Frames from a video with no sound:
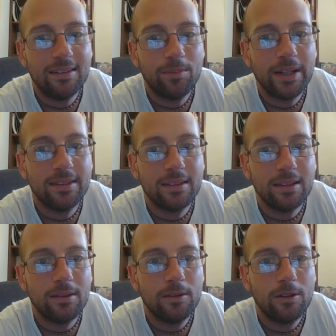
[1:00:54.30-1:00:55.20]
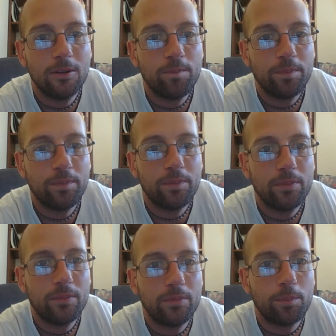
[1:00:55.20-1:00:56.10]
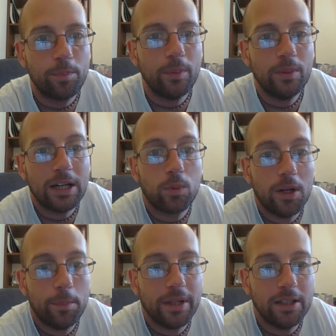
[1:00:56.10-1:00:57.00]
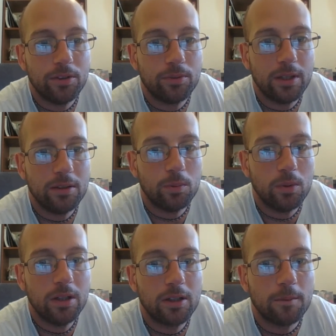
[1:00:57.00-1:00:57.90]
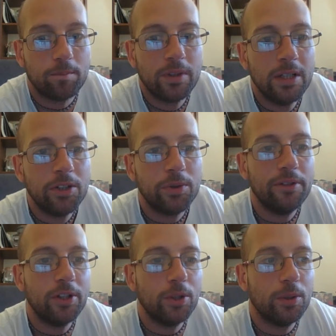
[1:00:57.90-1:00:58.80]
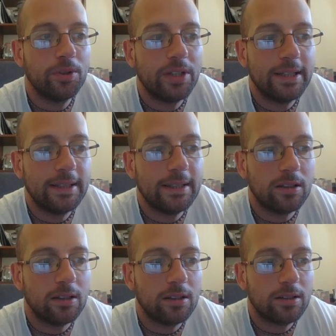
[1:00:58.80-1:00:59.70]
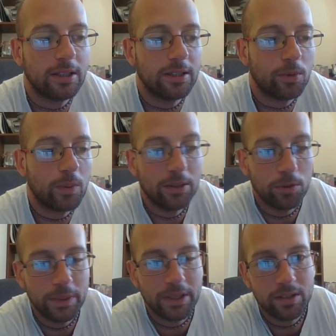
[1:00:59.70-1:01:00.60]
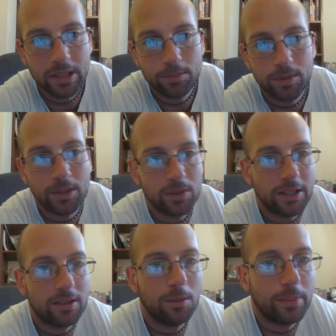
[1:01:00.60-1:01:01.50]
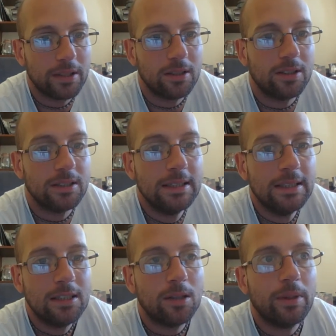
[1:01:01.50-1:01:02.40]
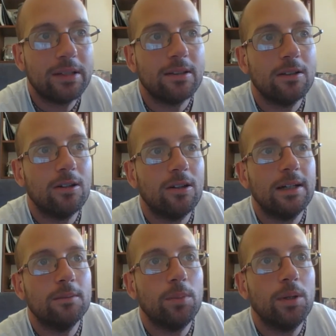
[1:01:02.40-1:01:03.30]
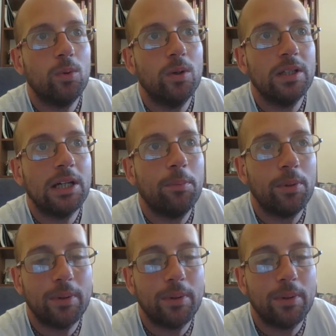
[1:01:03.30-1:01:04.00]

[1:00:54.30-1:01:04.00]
basically that's what he built his work on. So even though he was saying it in a science way and it was being accepted, it was actually built on hermetic law, and people weren't happy